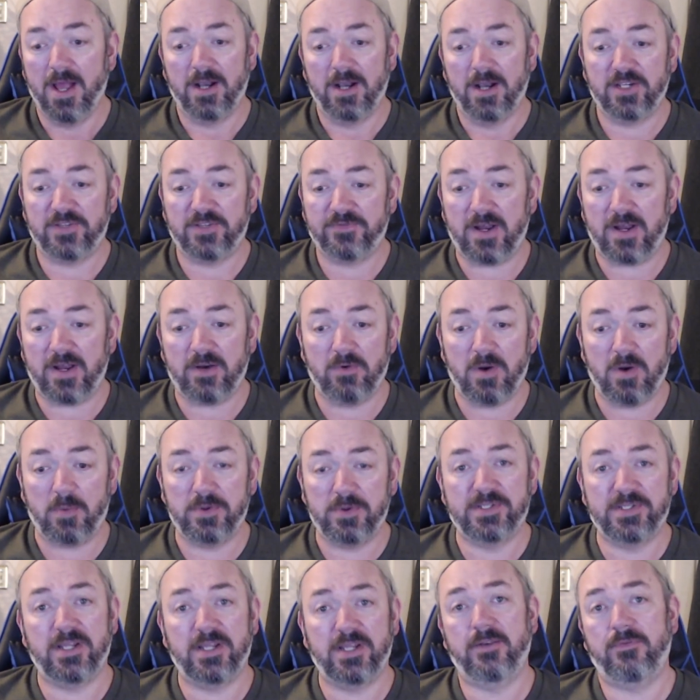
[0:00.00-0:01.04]
Just find a
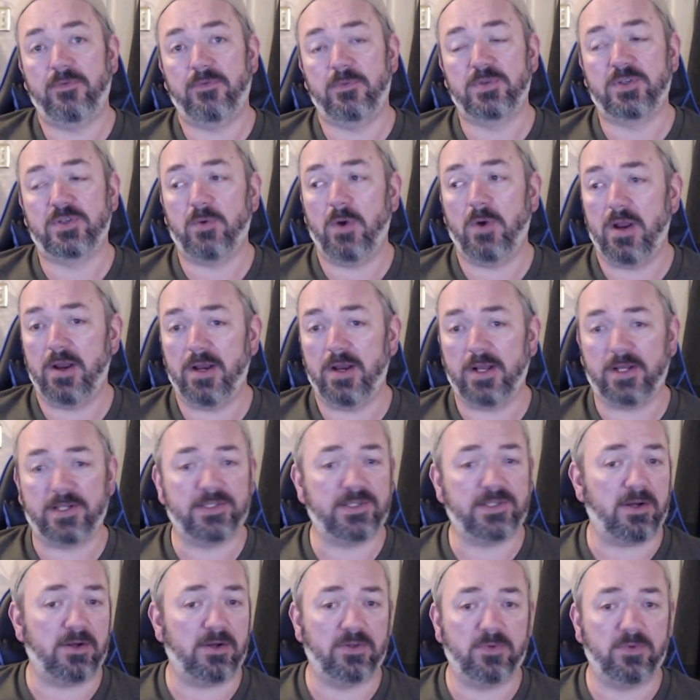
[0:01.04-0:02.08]
representative from Square
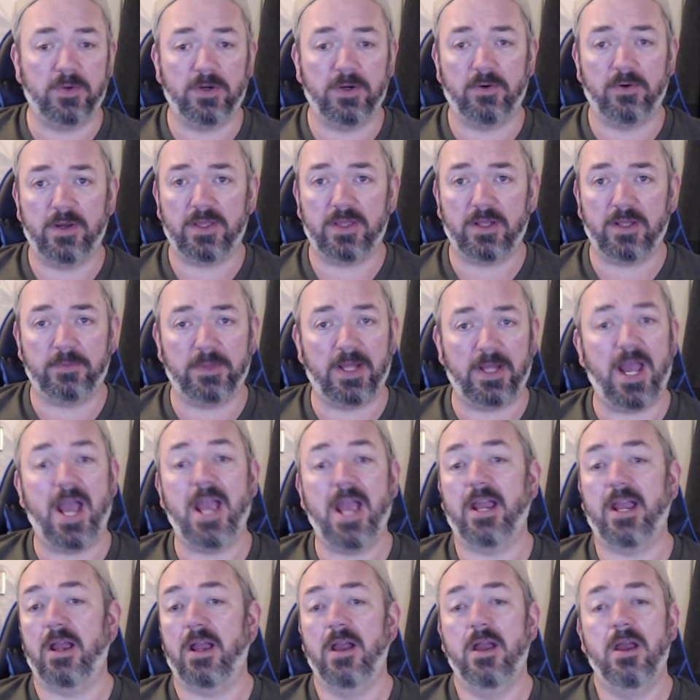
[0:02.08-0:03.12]
Enix on Twitter or anything like,
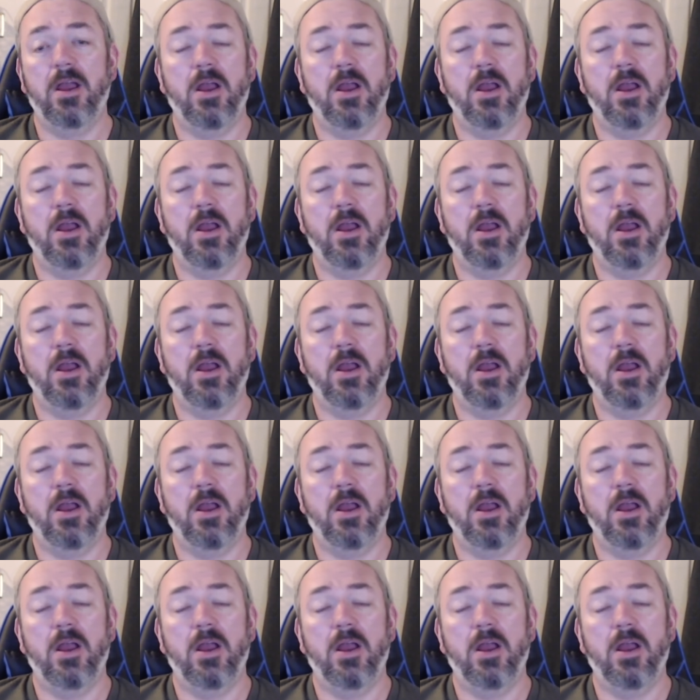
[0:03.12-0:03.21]
hey,